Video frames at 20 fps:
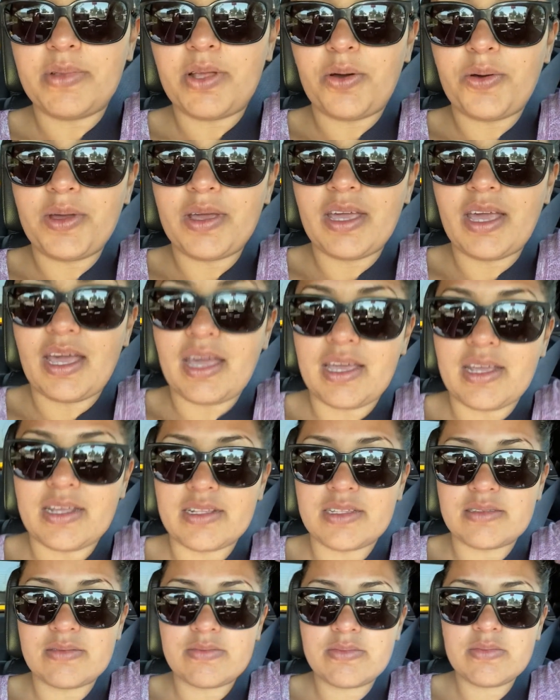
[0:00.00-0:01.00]
No, he
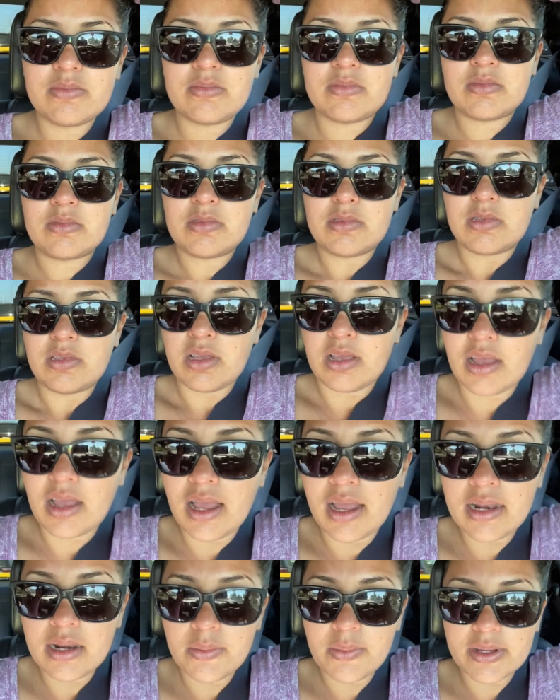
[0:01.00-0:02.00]
ain't.
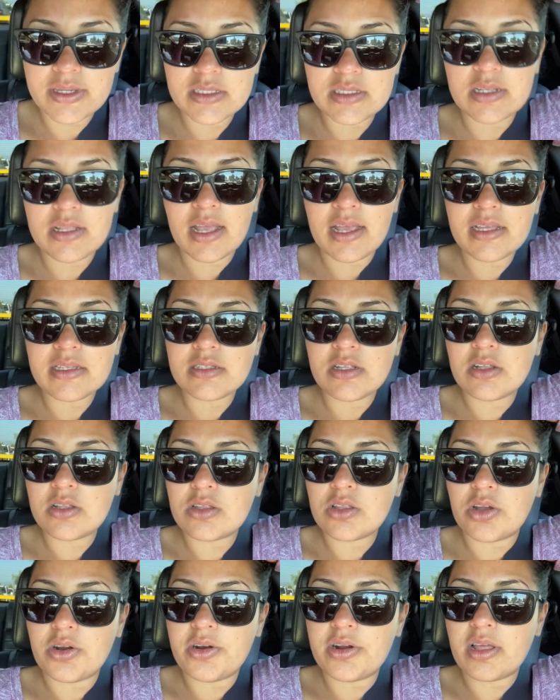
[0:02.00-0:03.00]
Anyways, today is the
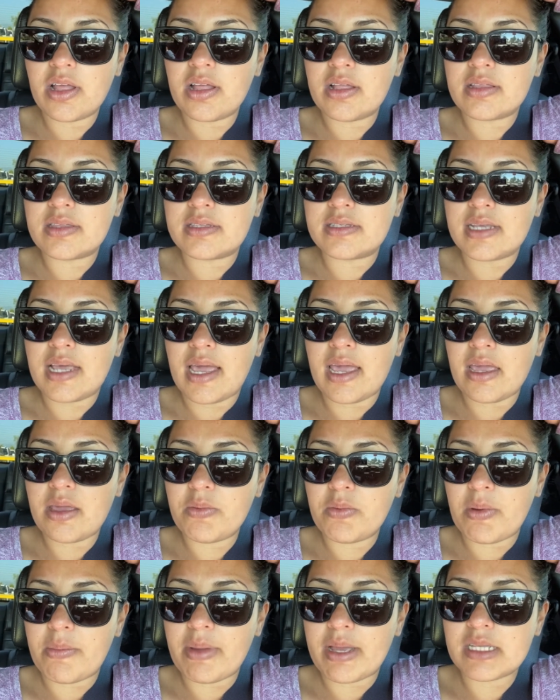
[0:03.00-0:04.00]
third day
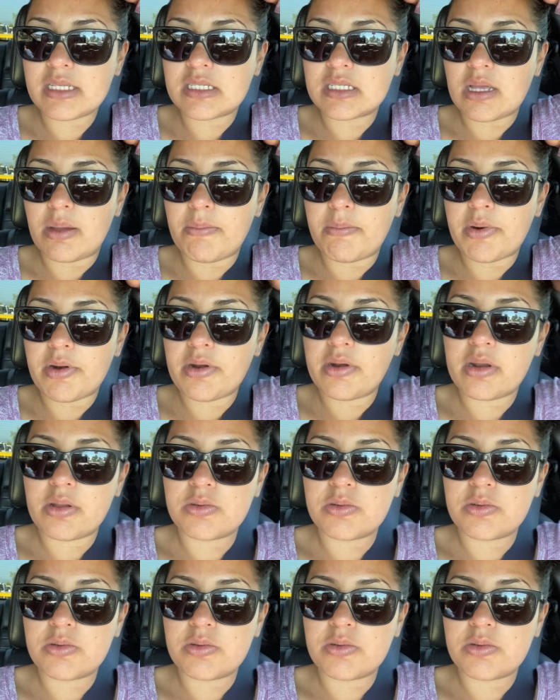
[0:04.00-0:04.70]
with my sunburn.